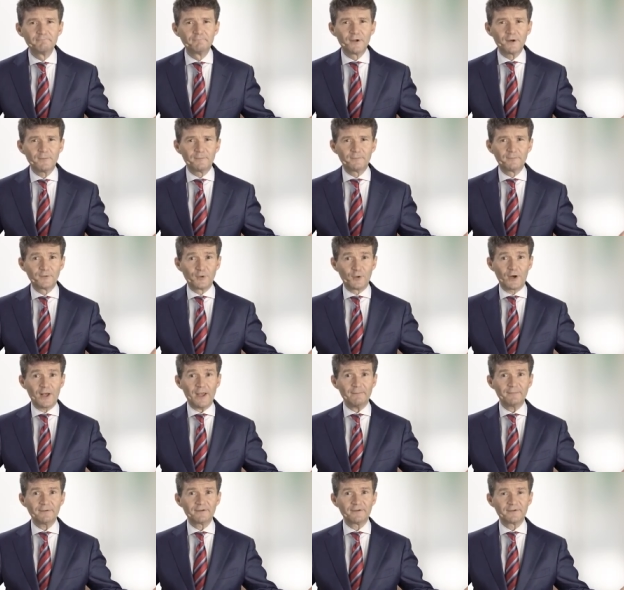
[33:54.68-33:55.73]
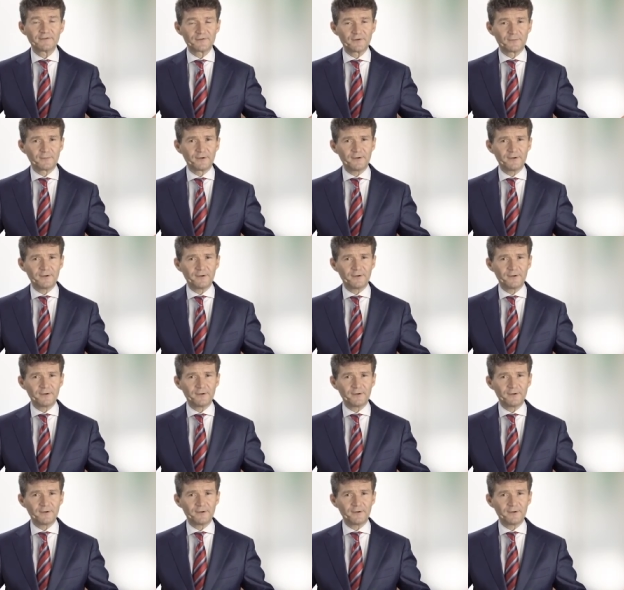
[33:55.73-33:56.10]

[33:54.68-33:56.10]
happiness, your